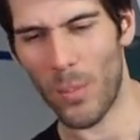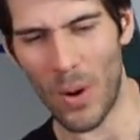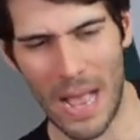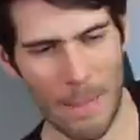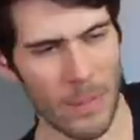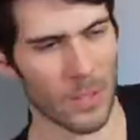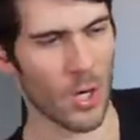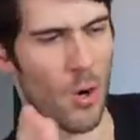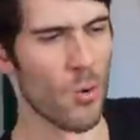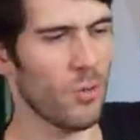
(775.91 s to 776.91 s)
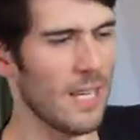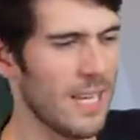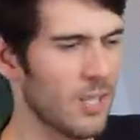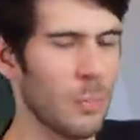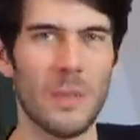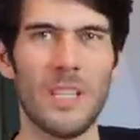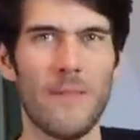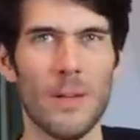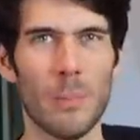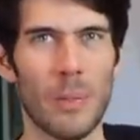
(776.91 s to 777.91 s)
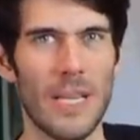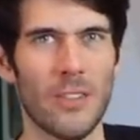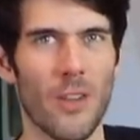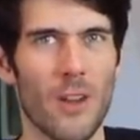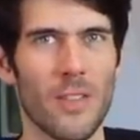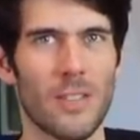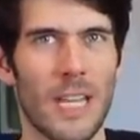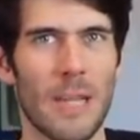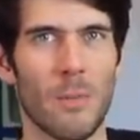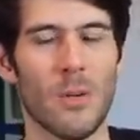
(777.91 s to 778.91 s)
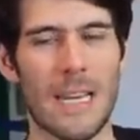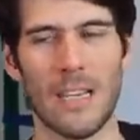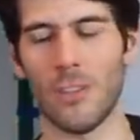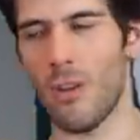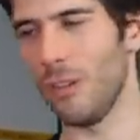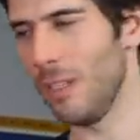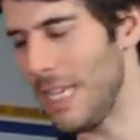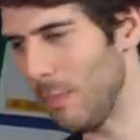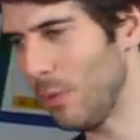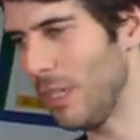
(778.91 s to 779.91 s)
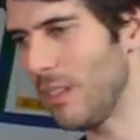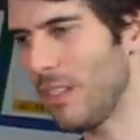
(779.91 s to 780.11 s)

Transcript: prop goes in a specific place on the table and it's all labeled and